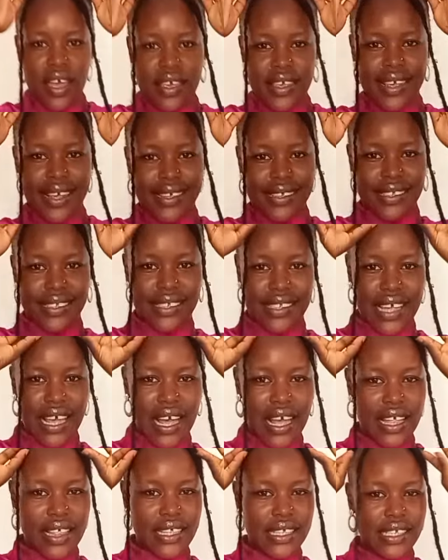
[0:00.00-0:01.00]
Yes,
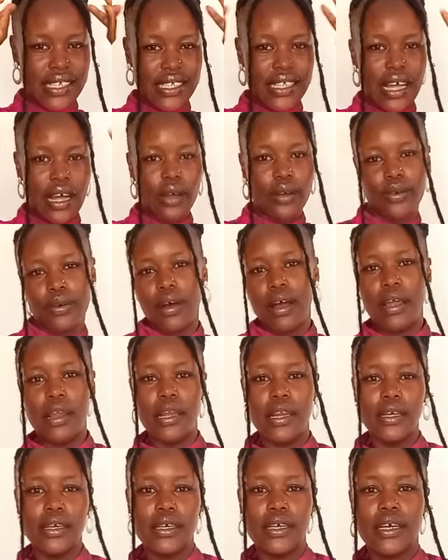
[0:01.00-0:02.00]
this is how I
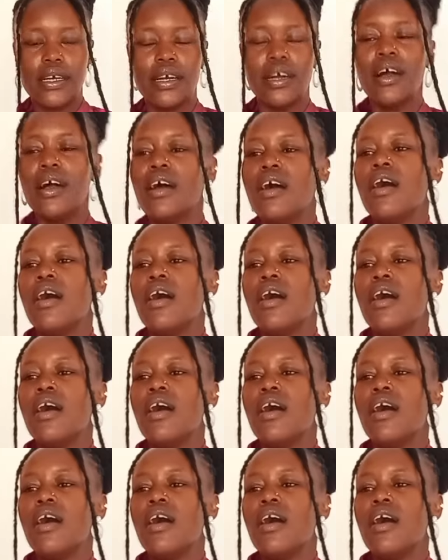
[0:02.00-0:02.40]
look.